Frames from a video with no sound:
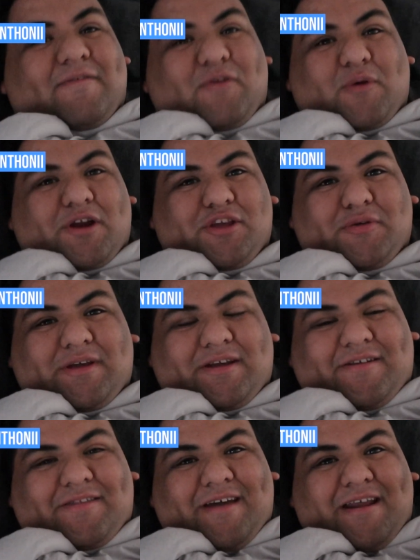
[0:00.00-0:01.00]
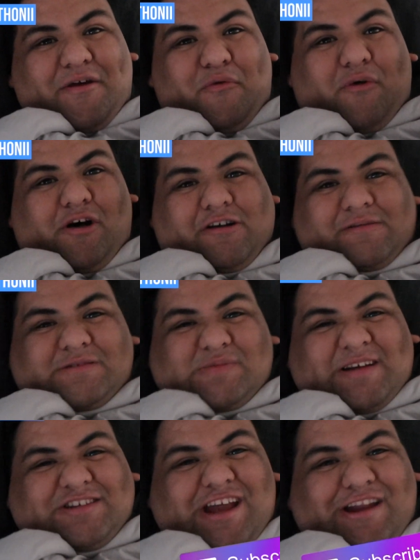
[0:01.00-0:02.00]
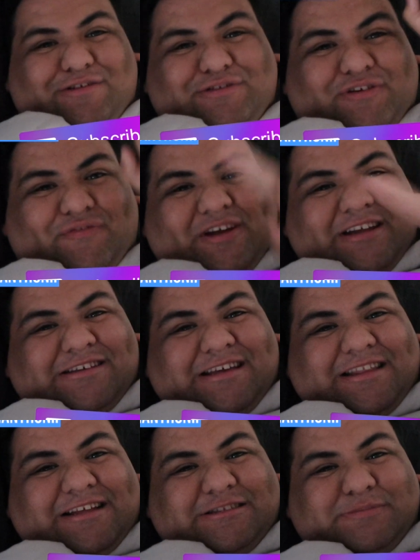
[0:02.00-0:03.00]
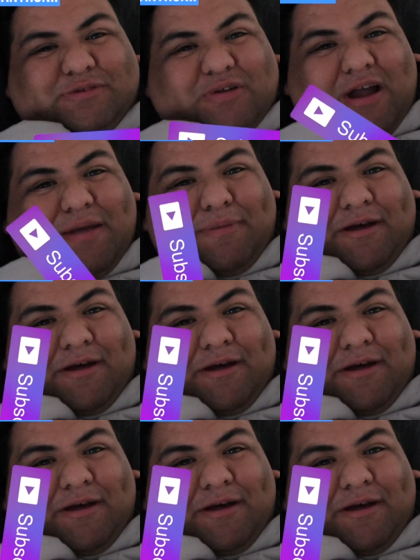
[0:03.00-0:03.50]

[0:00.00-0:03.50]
If you are new here, then welcome to my channel. Don't forget to hit that subscribe